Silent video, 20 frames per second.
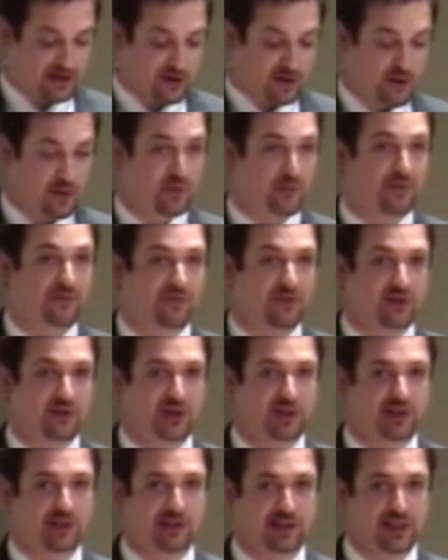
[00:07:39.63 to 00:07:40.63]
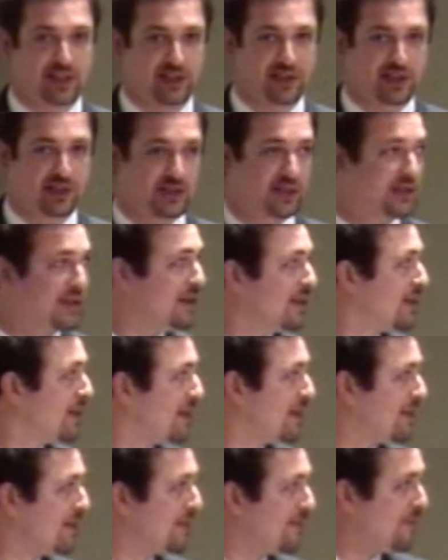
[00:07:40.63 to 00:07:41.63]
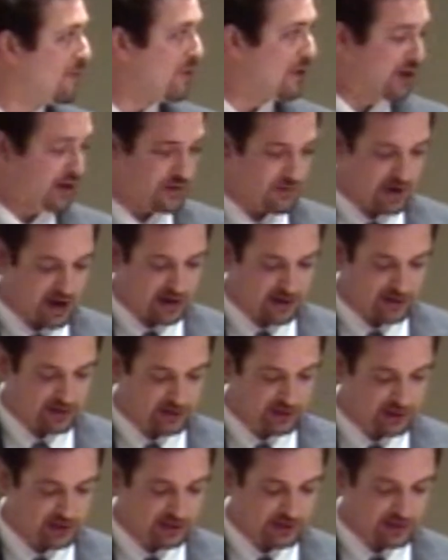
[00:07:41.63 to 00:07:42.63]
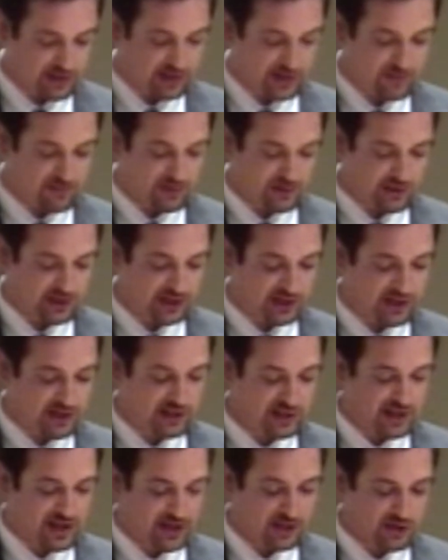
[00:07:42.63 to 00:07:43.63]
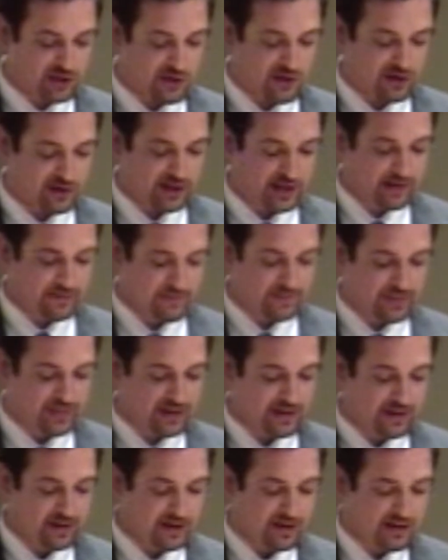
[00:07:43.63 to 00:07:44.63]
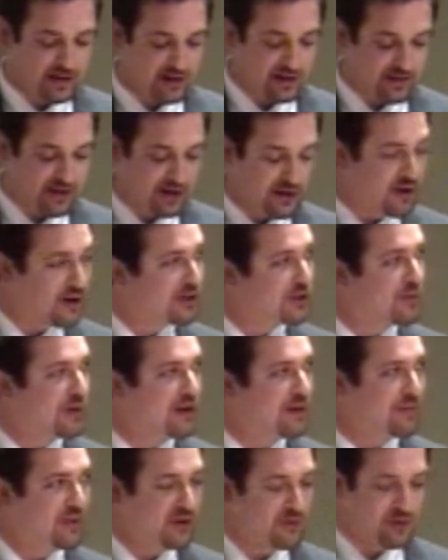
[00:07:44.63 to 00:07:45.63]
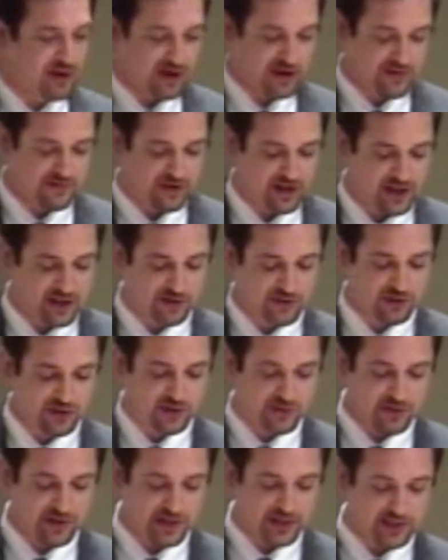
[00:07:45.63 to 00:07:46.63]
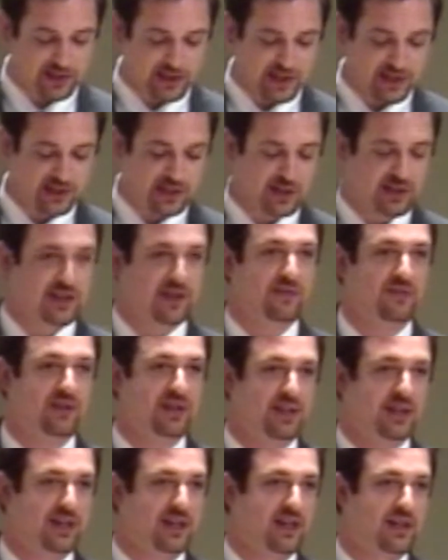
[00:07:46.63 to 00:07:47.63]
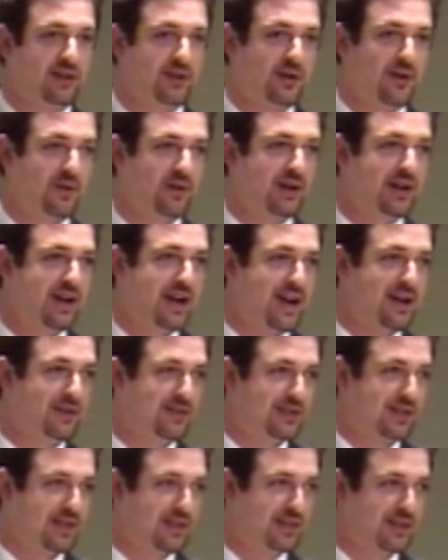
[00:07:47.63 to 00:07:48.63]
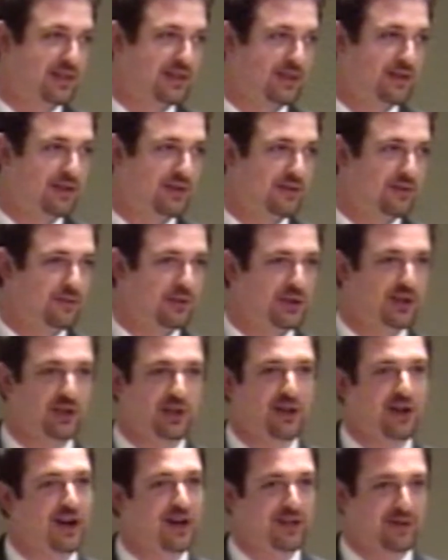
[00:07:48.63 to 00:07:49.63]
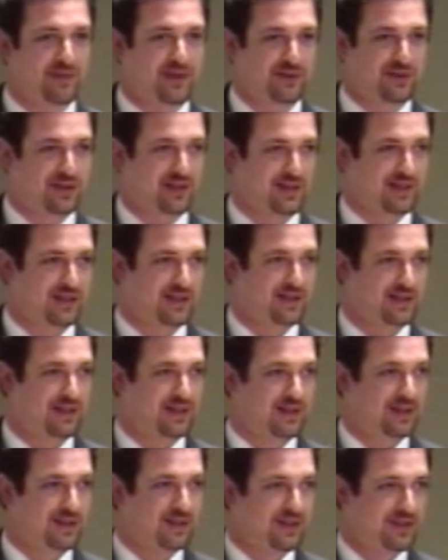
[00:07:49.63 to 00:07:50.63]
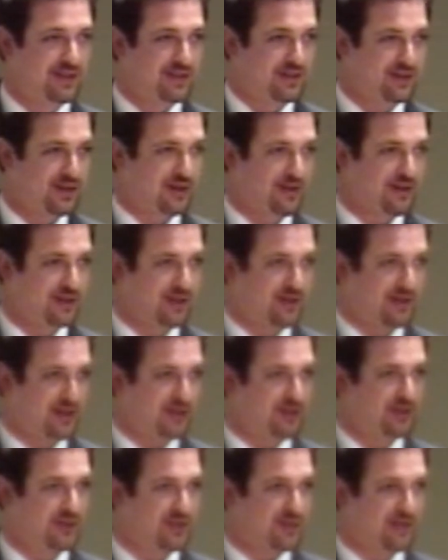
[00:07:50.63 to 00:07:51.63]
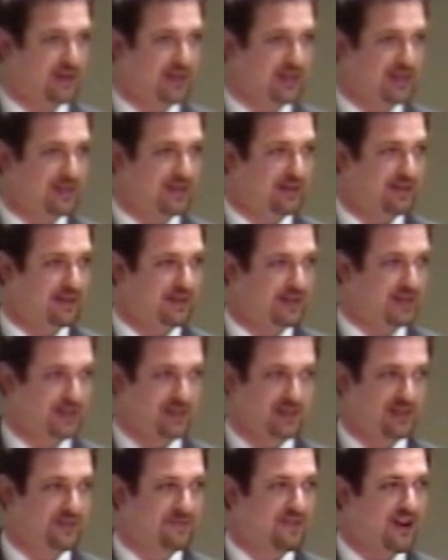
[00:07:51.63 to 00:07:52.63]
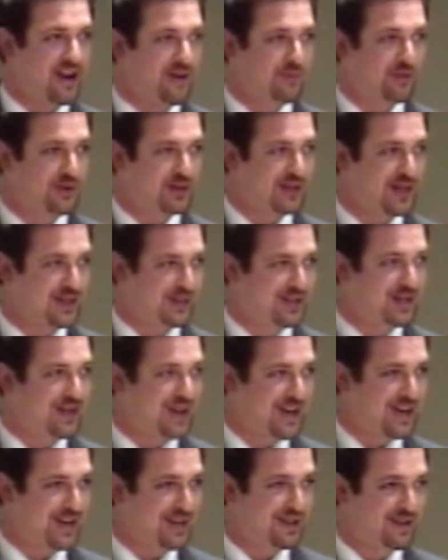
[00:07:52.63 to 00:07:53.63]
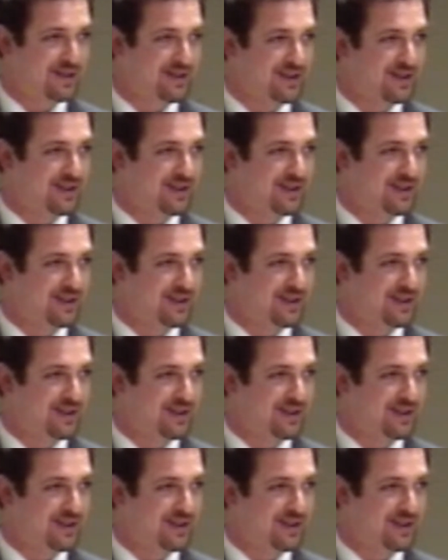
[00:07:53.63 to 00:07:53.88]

own versus lease for your records, and we'll discuss that shortly. And then you always want to be aware of an interest rate sensitivity and loan analysis. We just talked about this. So your interest rate is 5% today.